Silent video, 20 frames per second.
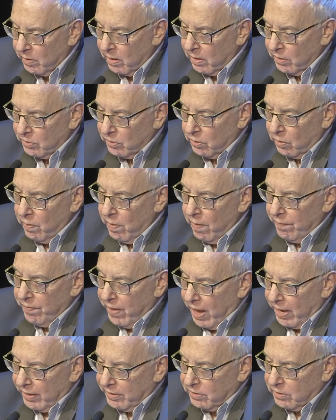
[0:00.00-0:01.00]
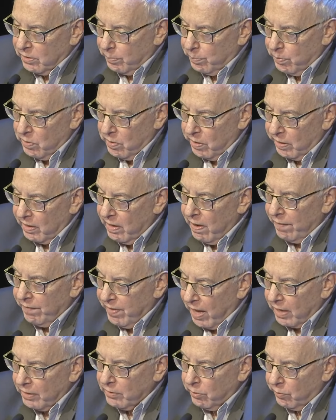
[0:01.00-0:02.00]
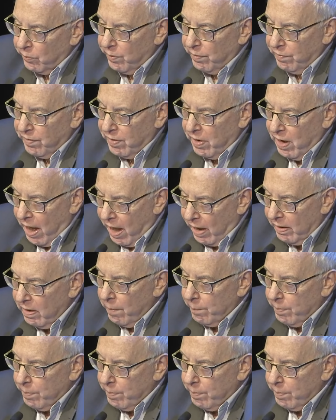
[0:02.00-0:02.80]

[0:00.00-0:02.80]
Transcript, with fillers: So that's the point. That's what we've got.